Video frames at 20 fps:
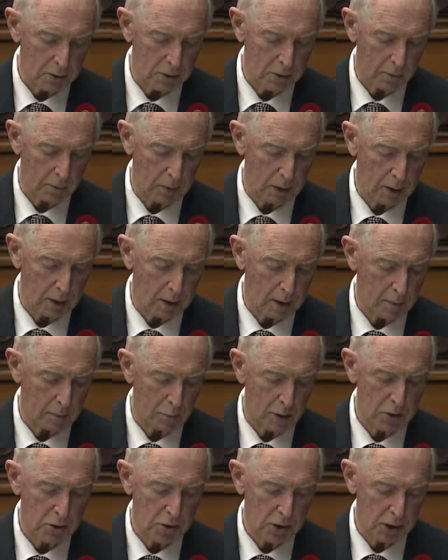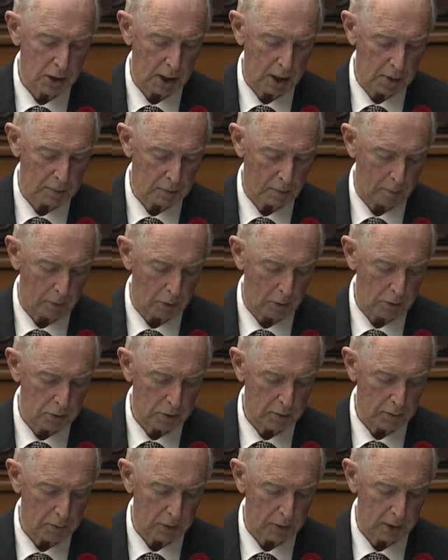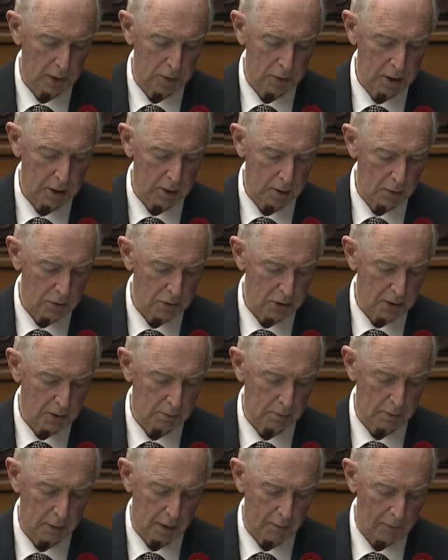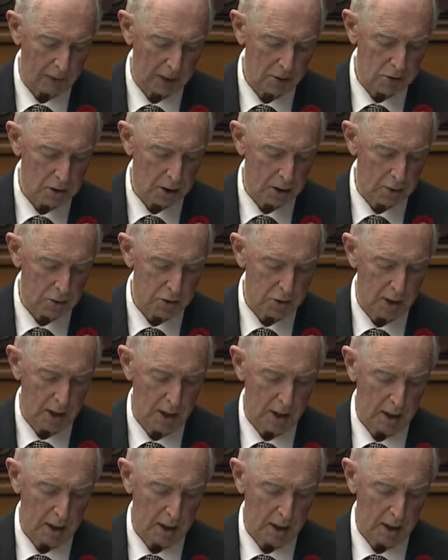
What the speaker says: submitted a business case proposal for the Ontario Centre of Excellence